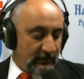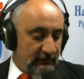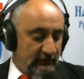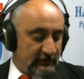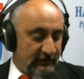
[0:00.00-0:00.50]

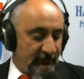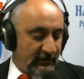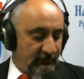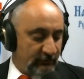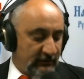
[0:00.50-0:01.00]
Jen
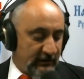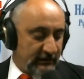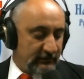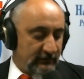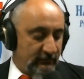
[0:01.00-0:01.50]
Schakowsky will
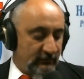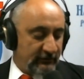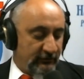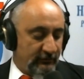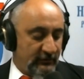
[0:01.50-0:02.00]
hire, with
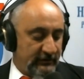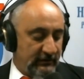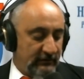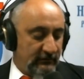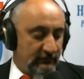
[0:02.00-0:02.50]
her
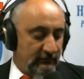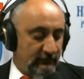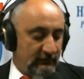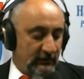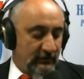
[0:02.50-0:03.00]
money,
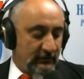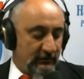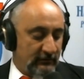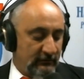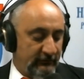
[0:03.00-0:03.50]

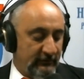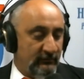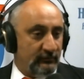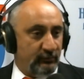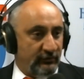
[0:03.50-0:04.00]

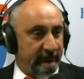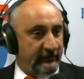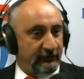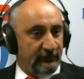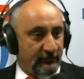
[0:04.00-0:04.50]
some
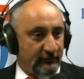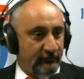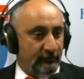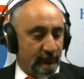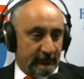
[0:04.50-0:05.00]
professionals
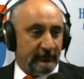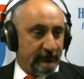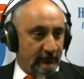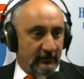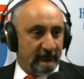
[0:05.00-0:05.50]
to work in
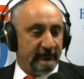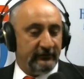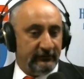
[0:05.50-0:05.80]
her office.